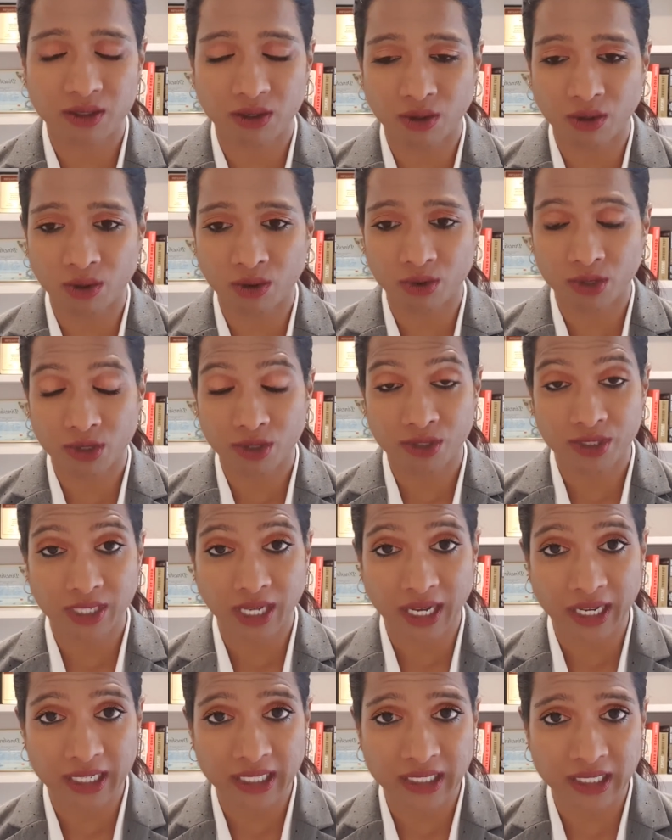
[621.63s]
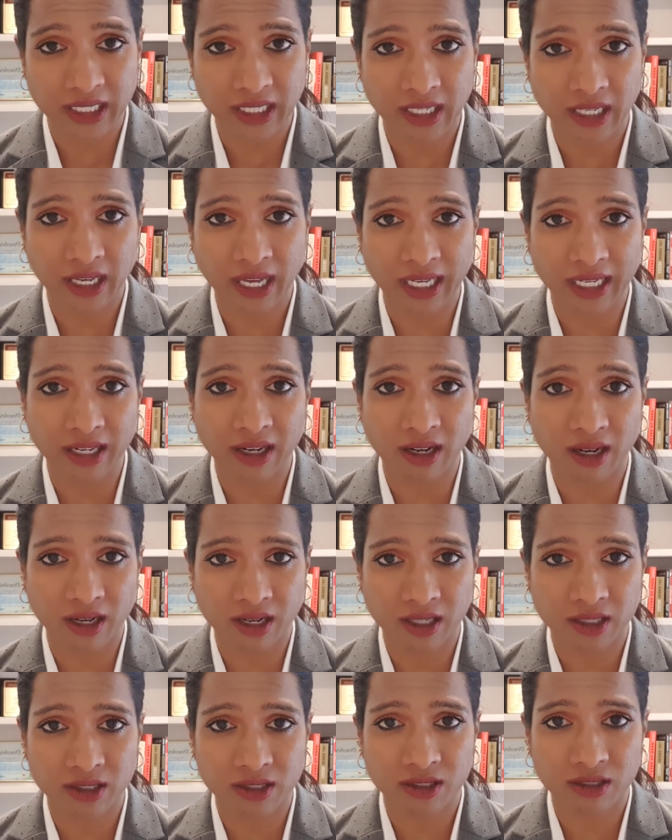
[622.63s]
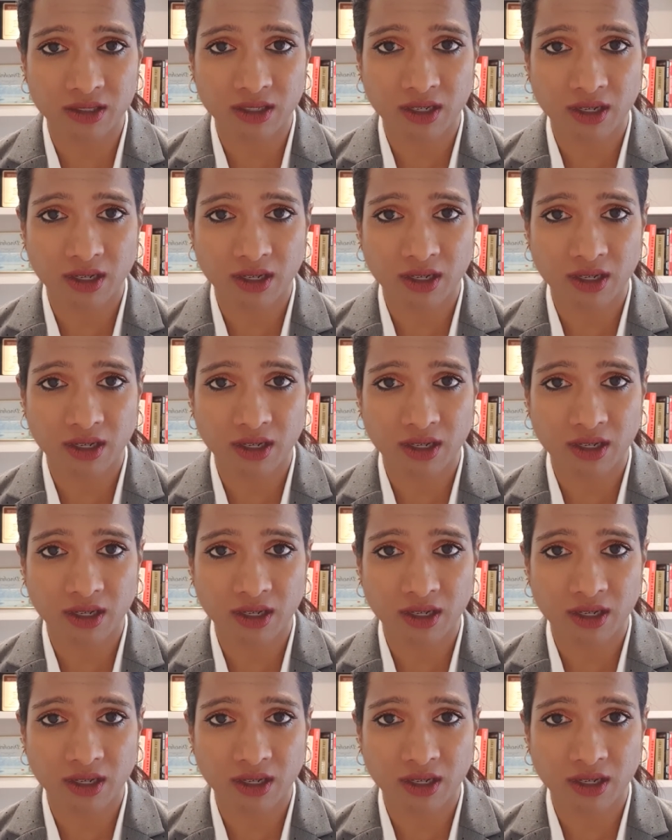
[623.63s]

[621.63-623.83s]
or society at large,